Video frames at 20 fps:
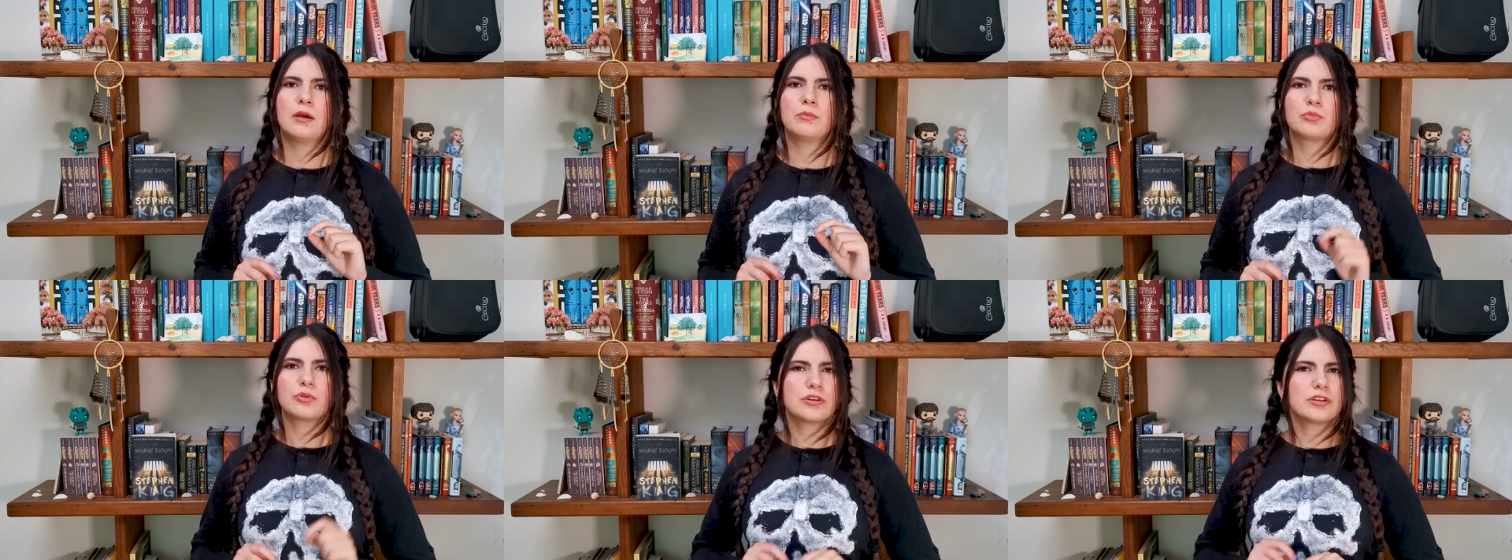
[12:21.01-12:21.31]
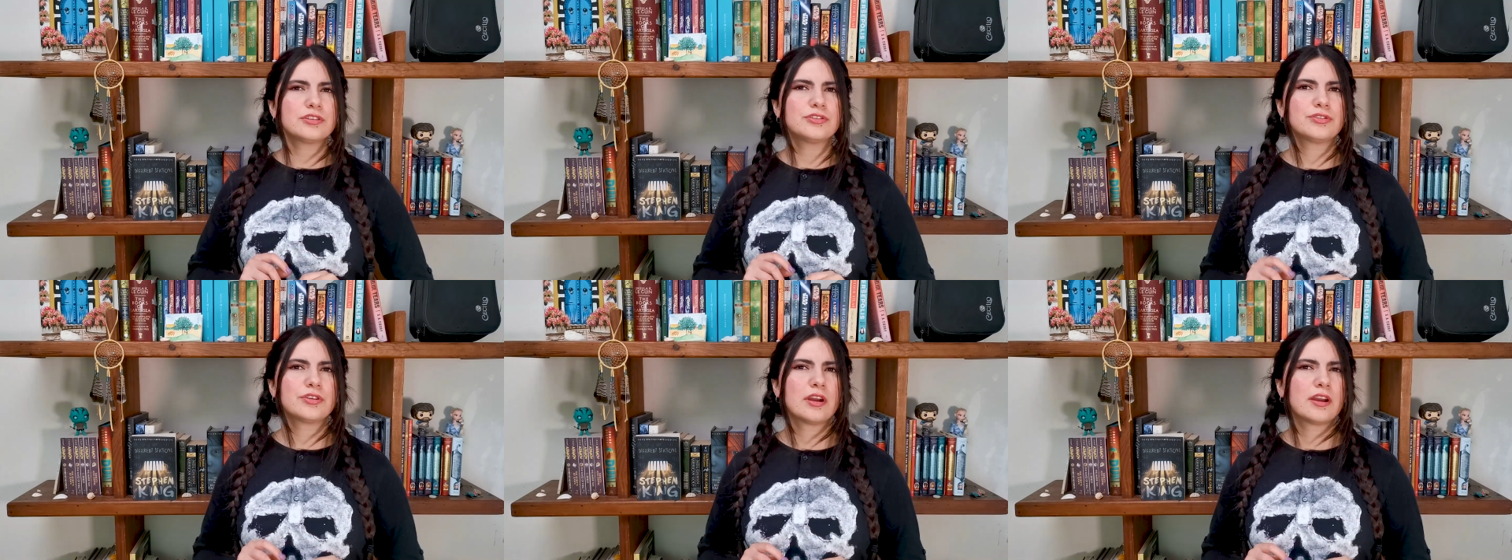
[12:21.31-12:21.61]
I'm
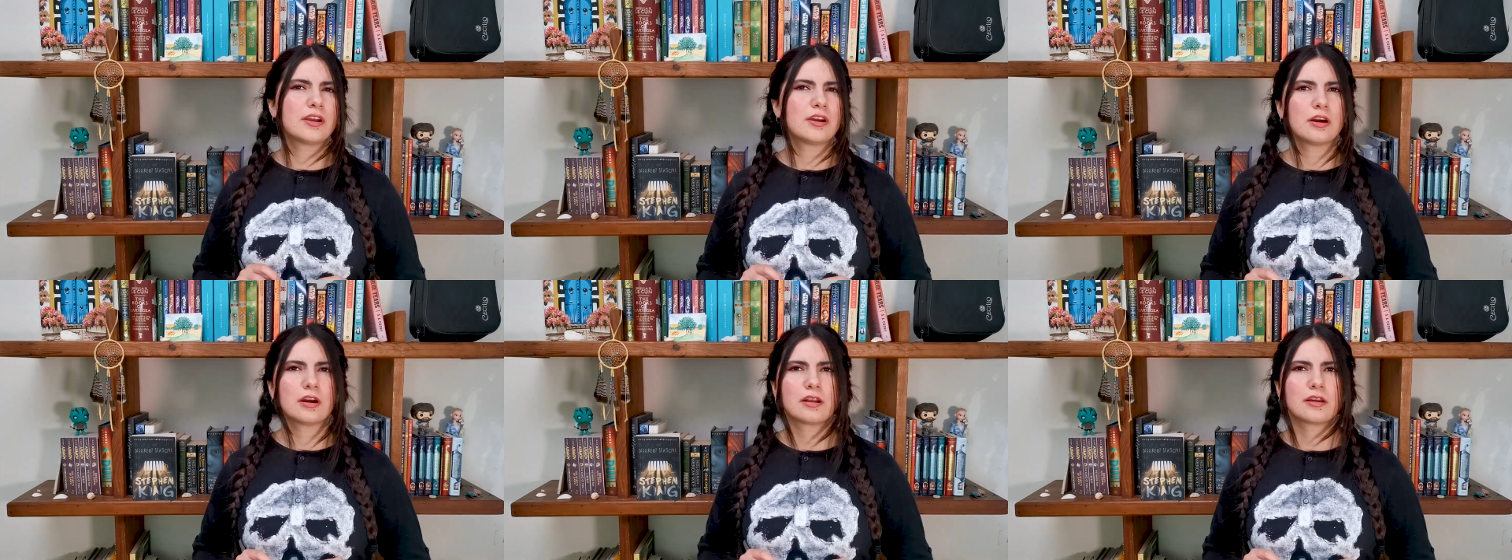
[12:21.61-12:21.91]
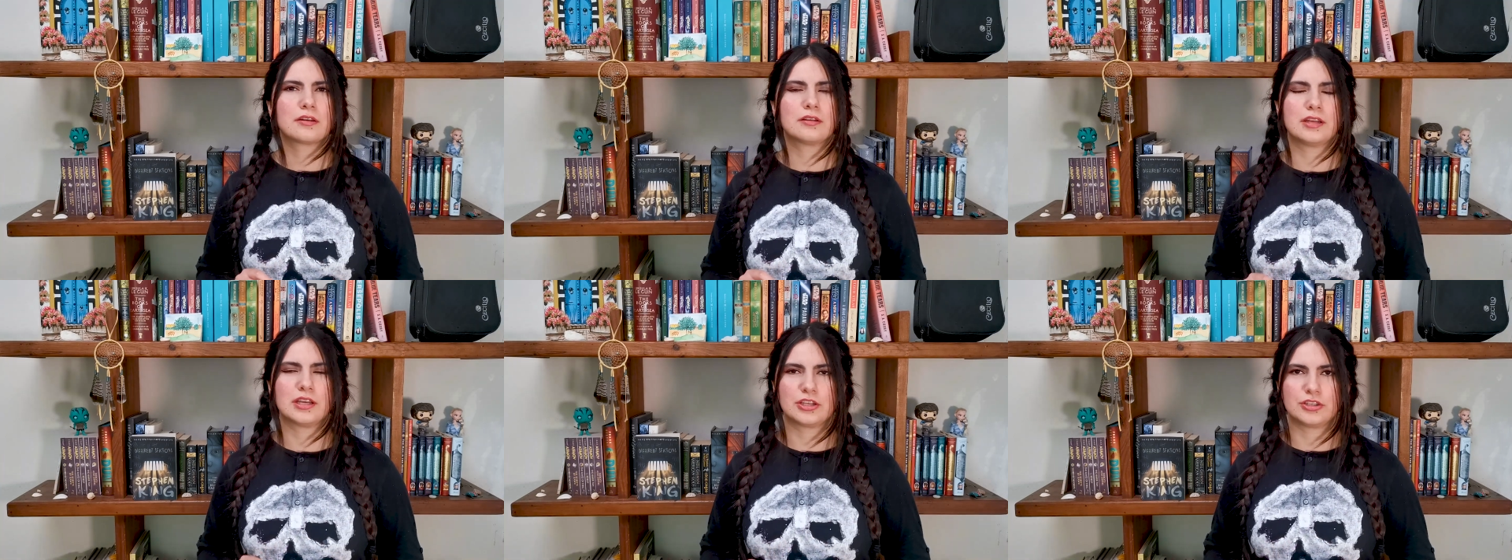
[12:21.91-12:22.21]
pretty sure I caught
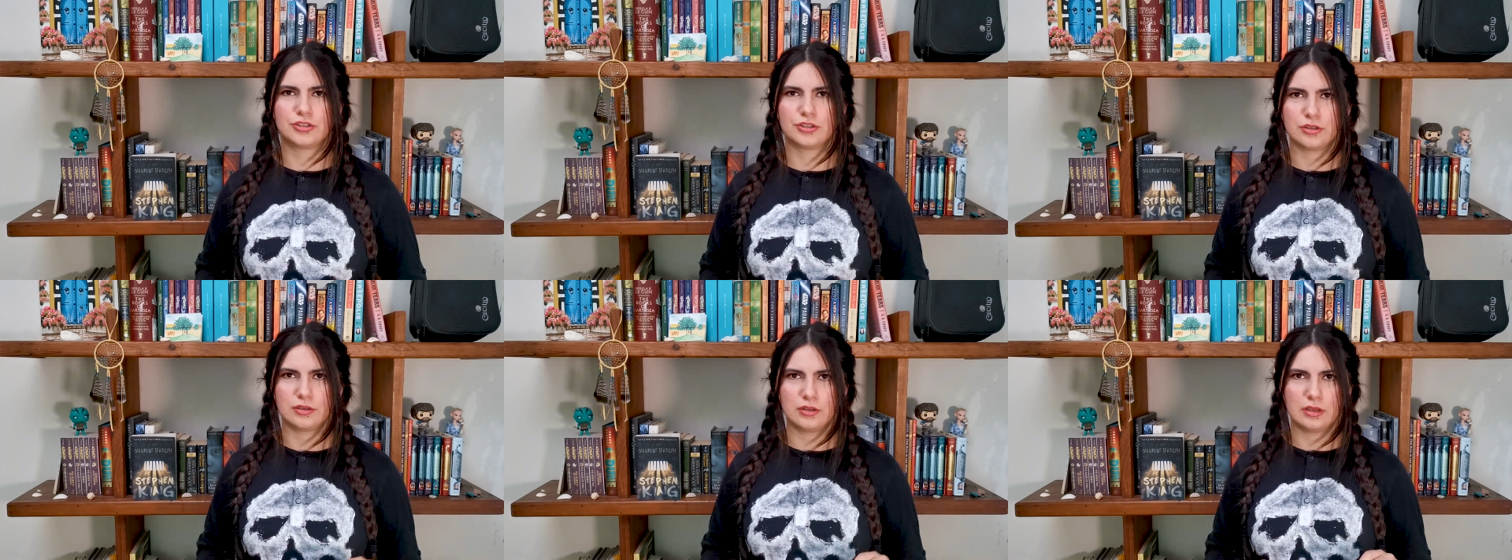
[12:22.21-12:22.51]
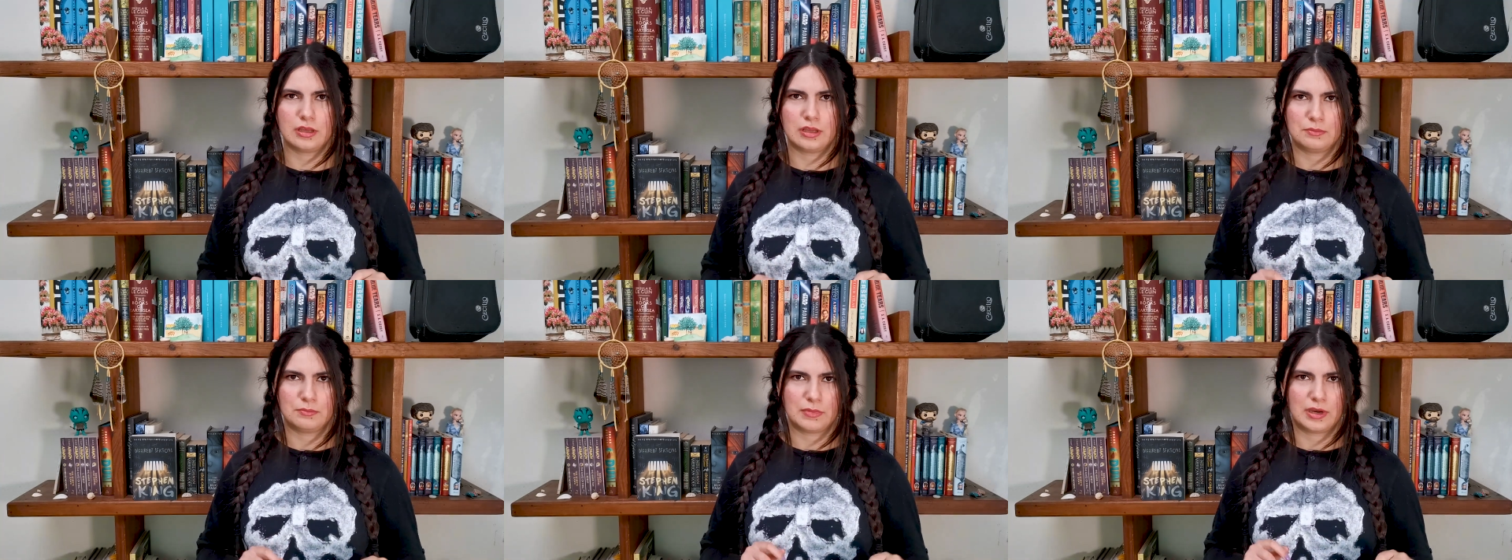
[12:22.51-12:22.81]
a
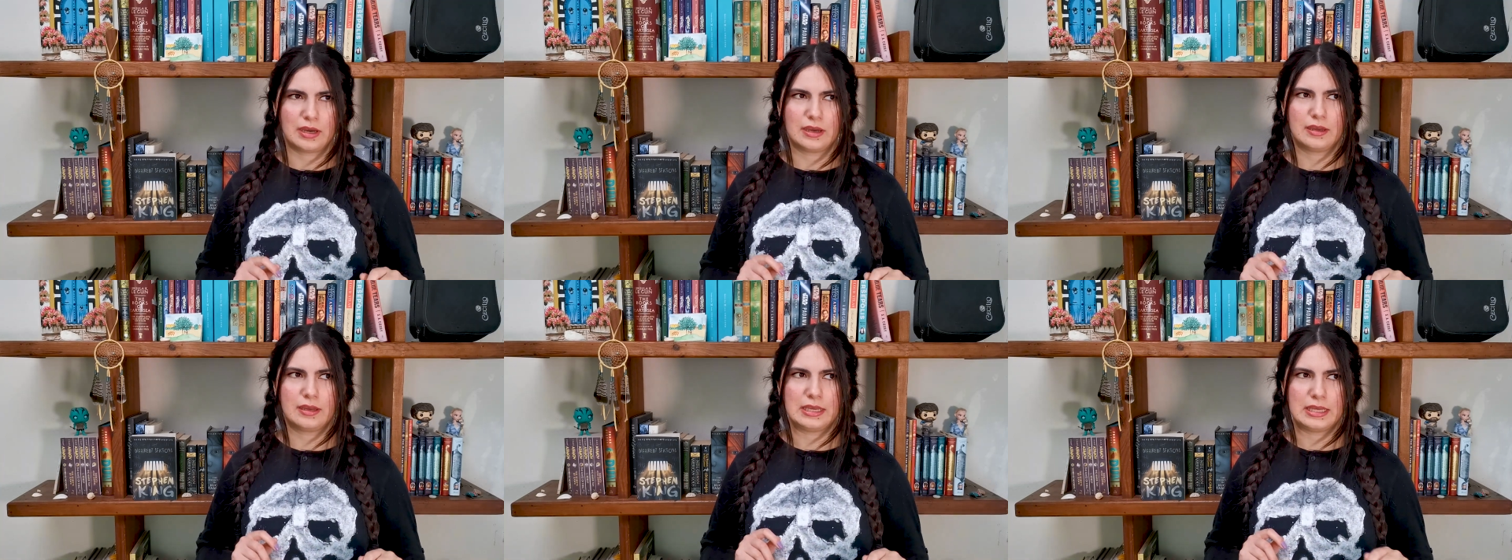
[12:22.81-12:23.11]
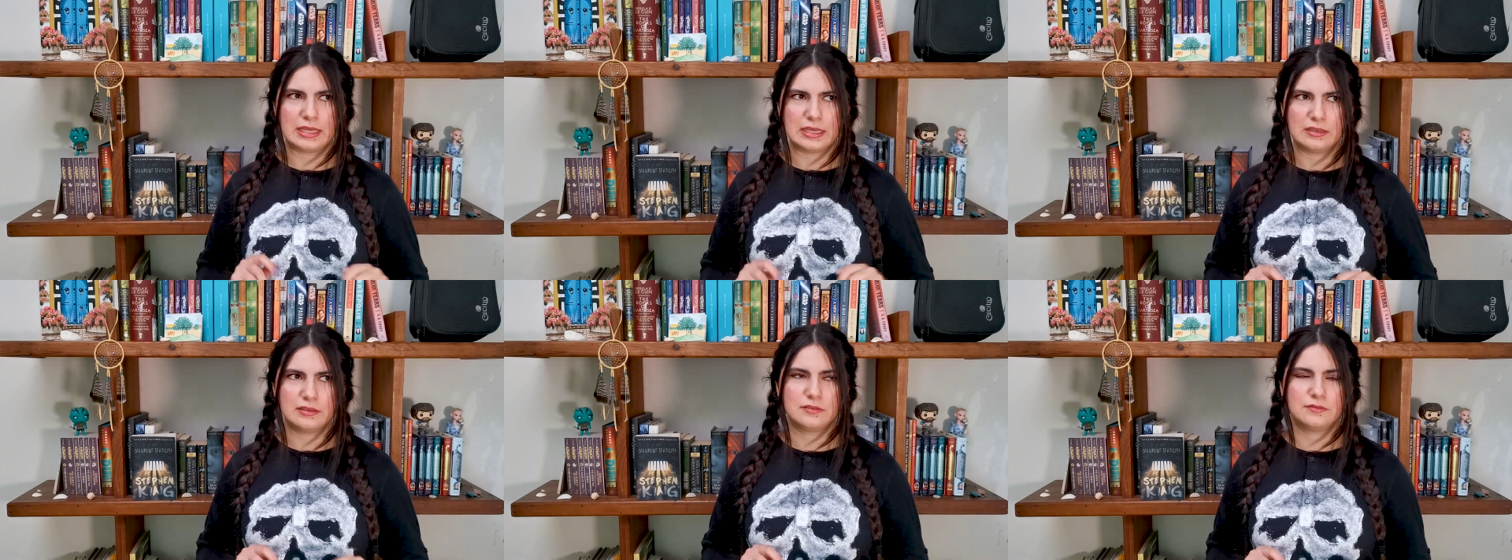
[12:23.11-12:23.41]
connection in
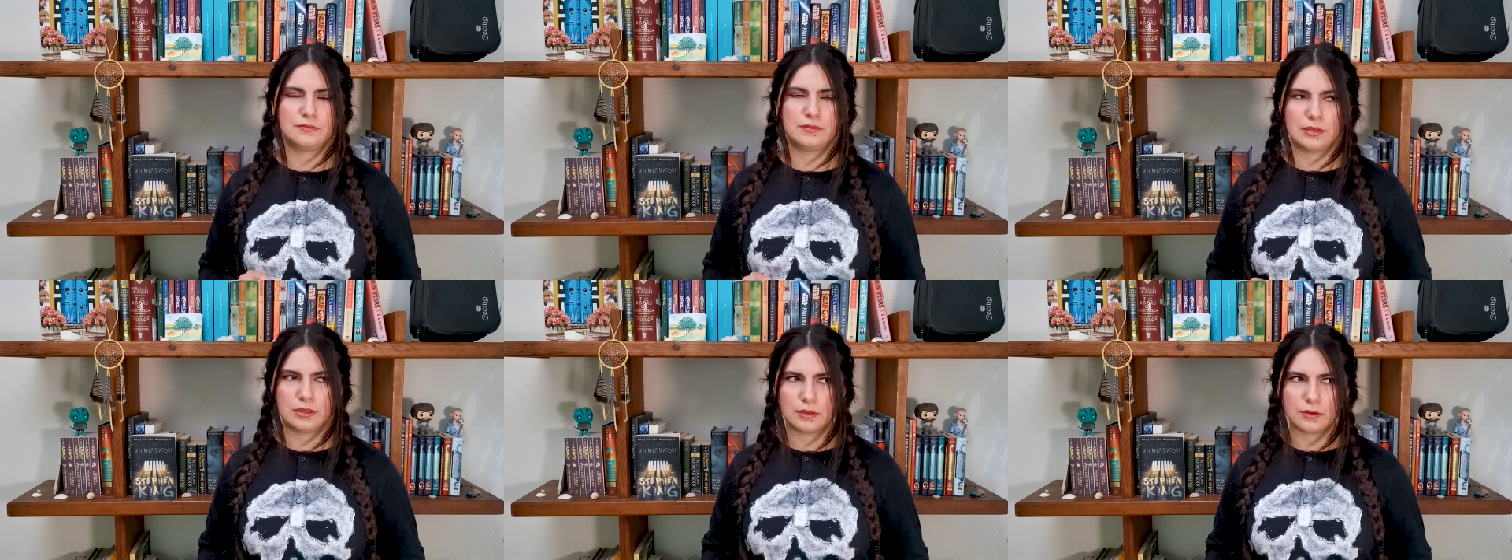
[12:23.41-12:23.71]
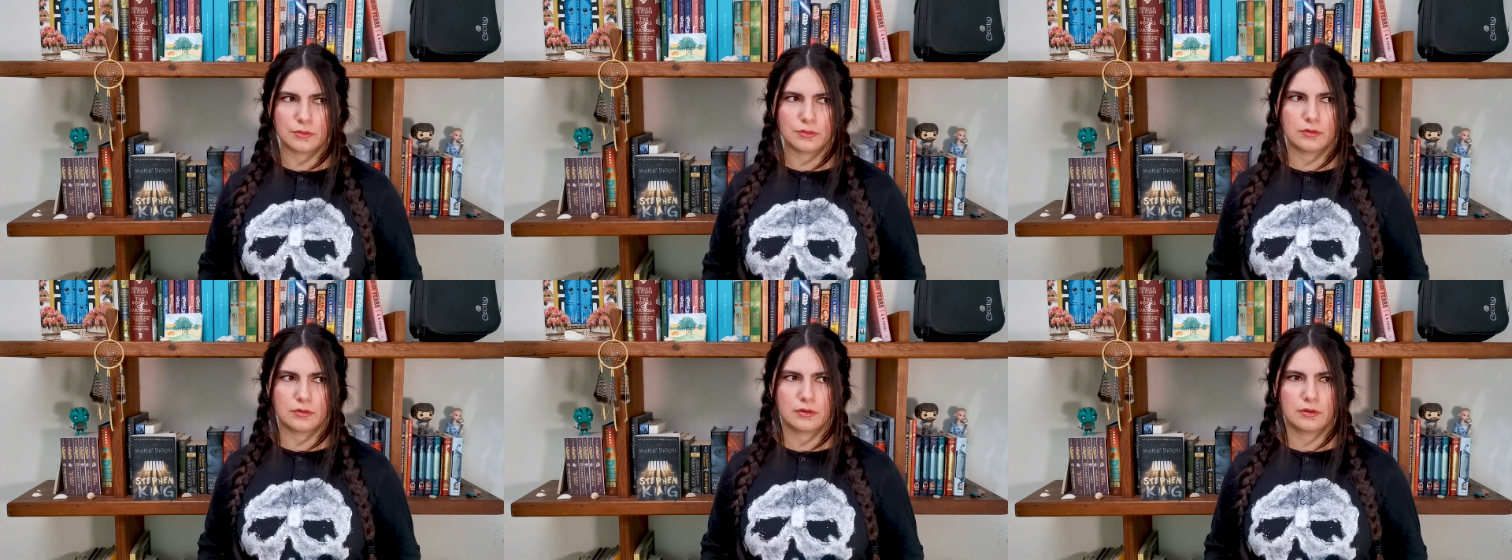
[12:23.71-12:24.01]
my It
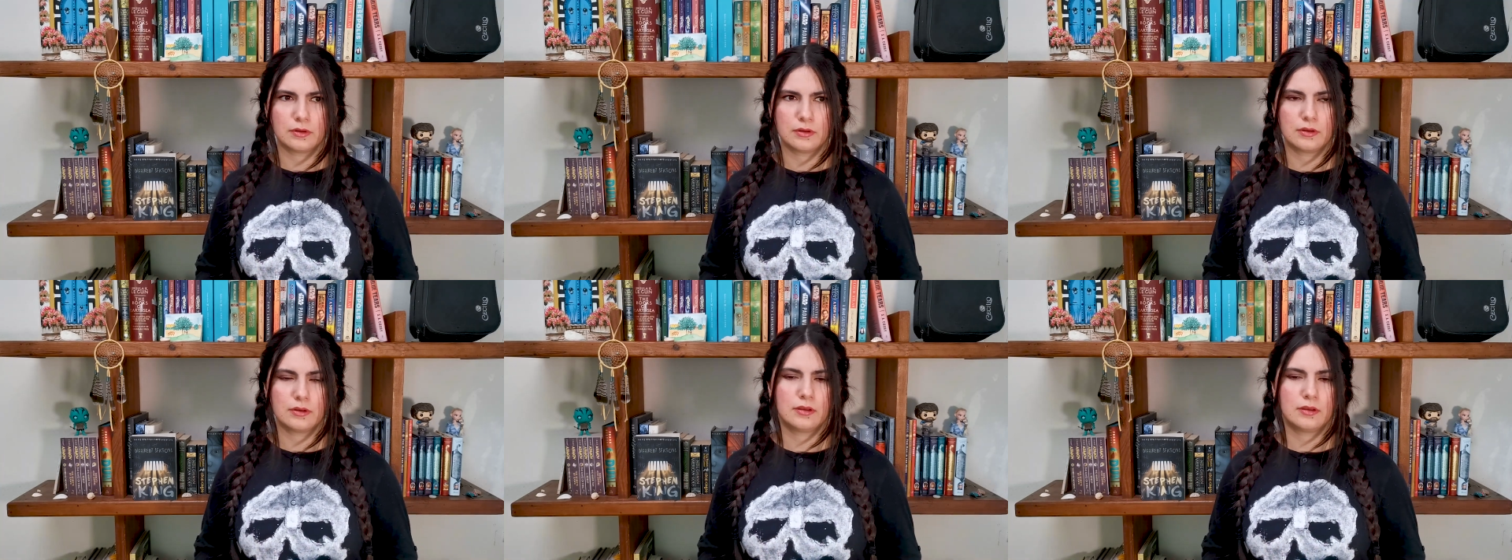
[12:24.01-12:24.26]
video.